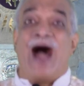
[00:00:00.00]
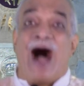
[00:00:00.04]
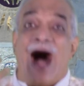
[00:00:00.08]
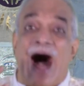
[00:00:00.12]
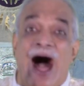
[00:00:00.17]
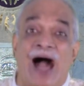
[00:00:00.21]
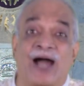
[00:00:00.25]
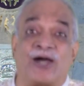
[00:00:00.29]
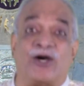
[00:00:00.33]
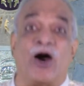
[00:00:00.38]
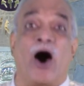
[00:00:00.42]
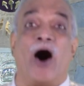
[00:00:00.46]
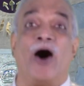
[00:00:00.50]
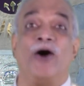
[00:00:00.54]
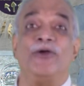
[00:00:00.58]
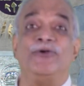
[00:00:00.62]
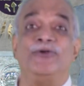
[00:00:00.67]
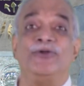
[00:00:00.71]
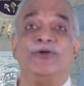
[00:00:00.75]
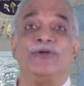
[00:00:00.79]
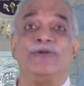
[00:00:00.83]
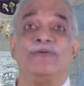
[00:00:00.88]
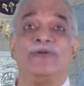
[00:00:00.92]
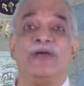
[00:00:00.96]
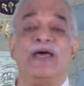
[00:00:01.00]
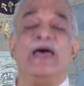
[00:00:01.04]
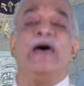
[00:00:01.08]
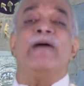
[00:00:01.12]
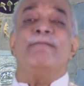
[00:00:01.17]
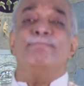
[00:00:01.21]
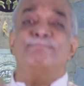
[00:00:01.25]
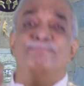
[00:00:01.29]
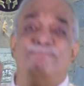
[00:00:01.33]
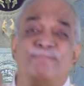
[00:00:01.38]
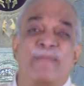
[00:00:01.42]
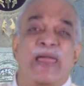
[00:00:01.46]
our God
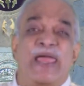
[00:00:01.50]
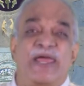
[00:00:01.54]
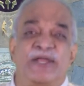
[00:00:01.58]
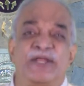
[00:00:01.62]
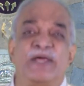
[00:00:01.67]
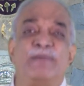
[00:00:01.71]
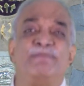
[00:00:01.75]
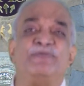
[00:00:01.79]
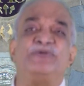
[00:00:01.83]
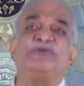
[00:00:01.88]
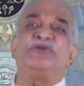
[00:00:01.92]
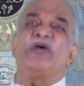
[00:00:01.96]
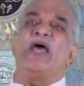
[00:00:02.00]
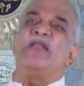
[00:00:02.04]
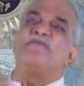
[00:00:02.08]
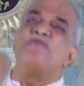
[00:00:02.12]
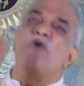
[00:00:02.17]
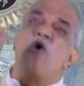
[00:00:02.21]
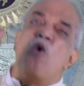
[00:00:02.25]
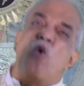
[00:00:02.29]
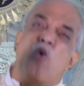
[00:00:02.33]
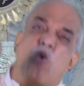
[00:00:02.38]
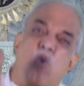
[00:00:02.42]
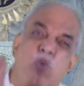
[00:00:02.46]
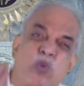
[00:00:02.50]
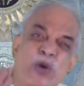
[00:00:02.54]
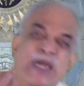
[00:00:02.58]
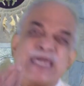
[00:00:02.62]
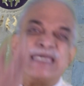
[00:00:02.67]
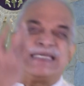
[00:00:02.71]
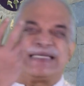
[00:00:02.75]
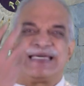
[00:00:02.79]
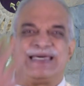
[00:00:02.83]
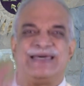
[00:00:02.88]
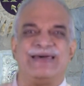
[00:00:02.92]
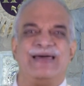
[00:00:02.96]
made himself
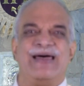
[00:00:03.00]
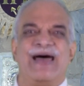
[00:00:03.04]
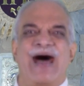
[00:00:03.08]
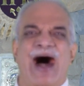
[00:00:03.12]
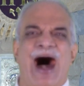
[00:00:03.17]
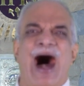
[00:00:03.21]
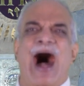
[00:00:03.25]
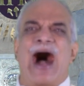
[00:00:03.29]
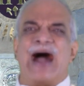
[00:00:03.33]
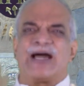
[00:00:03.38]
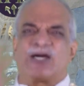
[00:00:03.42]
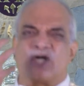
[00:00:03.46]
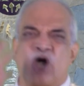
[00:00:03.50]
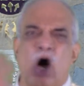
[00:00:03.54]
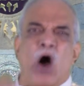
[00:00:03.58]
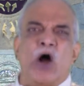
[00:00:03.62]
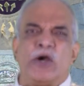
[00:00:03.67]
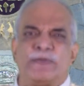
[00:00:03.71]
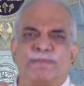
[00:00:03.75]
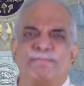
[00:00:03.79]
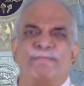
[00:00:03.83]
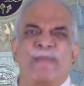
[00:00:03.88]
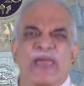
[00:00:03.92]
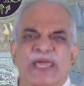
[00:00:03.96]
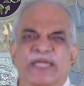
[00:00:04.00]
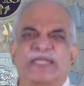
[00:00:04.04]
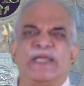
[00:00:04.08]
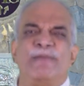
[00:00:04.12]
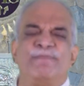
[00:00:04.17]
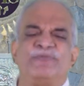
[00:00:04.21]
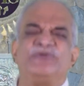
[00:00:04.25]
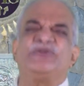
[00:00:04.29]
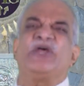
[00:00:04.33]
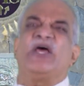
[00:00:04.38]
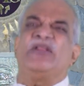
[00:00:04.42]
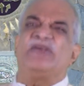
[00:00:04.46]
weak. Our God made
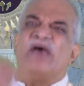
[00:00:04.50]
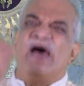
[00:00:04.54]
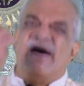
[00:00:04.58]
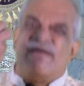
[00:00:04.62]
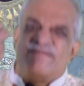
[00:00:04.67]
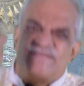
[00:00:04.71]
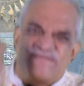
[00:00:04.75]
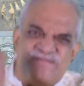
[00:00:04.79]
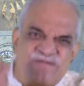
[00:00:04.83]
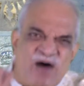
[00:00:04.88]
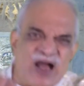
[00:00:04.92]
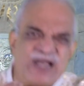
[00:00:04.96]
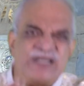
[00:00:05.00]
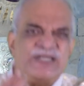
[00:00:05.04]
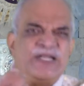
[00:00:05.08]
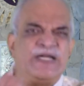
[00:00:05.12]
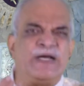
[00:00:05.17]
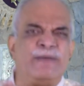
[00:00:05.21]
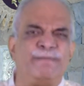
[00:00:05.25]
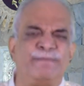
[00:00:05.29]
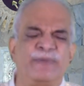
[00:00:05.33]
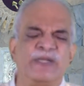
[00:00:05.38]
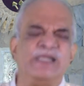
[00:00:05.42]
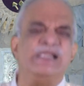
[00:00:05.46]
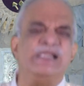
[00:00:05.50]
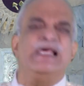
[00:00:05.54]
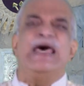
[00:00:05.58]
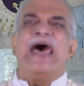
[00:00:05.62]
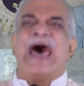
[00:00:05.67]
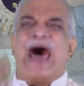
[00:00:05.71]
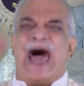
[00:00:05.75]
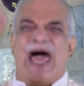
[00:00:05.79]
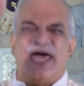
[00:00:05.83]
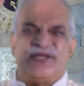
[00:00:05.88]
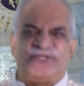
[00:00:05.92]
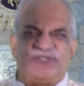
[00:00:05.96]
himself vulnerable.
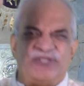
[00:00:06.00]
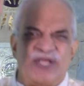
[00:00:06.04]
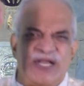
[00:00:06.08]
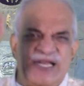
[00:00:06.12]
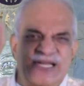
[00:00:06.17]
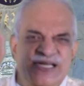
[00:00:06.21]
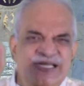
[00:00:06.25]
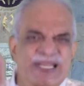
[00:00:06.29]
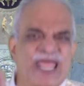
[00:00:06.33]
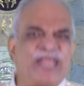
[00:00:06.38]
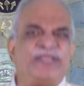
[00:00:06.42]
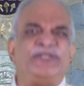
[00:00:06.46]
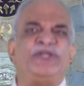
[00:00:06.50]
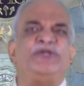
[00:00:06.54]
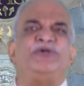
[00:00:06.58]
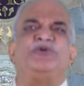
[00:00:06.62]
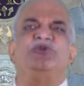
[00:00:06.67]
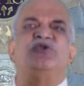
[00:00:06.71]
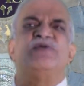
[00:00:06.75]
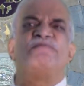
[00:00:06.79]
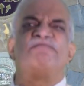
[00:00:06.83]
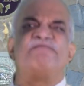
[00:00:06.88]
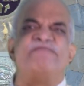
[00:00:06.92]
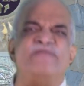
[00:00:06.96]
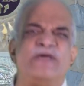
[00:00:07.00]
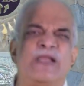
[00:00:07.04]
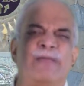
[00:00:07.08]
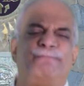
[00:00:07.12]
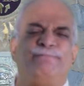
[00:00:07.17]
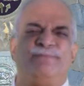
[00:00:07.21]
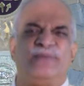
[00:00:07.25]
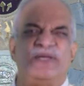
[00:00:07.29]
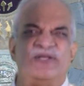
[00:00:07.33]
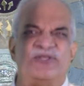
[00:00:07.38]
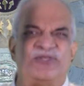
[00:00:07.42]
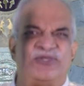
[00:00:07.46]
As the letter to the
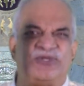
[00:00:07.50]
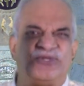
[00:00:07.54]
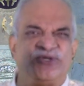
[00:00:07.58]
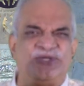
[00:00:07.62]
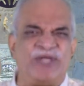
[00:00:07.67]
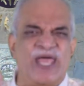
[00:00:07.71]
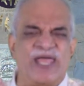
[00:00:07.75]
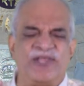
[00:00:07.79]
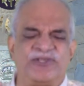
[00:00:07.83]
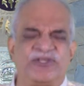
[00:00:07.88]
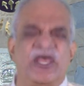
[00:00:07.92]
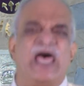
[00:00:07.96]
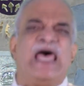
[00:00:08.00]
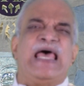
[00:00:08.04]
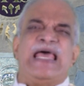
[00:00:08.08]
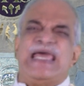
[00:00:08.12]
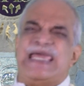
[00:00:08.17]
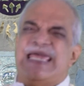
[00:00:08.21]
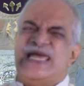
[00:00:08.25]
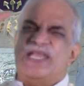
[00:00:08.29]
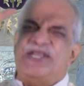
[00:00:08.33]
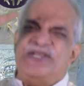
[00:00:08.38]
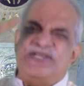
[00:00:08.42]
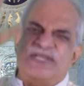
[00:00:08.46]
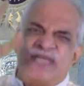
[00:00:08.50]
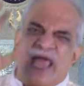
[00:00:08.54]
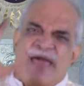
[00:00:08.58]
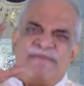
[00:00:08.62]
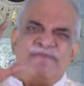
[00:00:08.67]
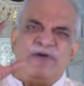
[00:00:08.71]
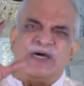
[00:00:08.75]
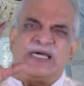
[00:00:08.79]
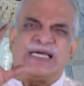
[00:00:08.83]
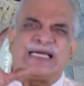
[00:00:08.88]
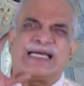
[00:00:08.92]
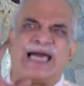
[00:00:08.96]
Philippians says, he
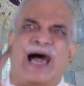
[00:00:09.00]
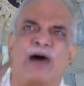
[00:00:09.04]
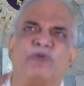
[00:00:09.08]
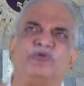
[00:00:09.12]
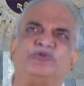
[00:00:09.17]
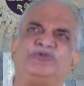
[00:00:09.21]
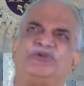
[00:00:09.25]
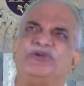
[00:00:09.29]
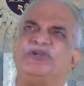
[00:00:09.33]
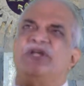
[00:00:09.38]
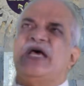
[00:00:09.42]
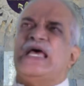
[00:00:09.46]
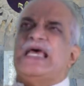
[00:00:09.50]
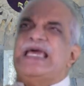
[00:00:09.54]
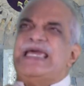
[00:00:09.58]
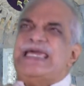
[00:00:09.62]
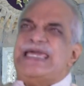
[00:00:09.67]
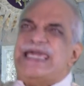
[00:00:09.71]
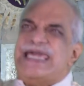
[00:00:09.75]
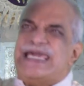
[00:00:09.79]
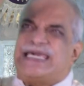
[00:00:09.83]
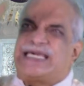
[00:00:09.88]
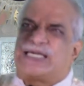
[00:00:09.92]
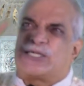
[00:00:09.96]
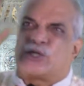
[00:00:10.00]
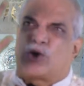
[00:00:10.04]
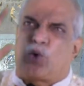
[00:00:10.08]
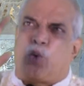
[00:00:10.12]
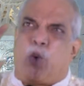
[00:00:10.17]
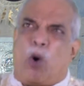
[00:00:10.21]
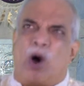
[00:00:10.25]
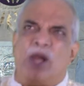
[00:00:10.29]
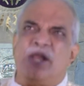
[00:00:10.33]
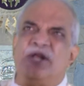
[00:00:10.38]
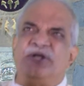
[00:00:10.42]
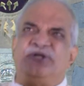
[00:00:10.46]
never counted
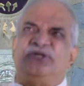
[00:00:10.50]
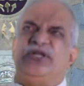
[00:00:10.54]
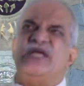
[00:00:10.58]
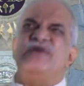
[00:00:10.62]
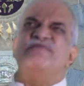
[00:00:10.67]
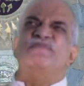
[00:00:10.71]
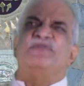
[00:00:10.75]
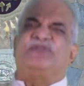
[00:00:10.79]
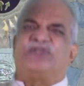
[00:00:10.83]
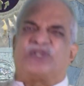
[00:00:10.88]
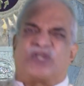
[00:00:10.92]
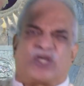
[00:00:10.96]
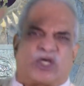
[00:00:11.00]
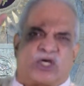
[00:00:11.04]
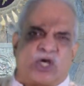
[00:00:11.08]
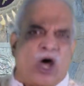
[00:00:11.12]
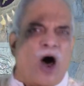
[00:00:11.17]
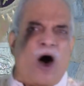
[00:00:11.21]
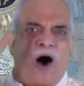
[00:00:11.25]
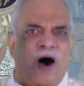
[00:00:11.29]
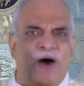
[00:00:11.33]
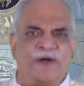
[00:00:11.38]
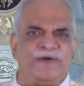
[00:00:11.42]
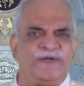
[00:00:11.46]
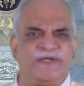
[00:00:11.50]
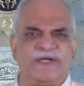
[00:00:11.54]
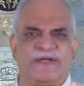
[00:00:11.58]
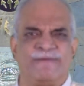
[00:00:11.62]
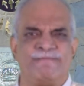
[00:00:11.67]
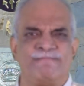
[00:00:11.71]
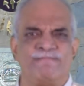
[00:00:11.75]
equality with God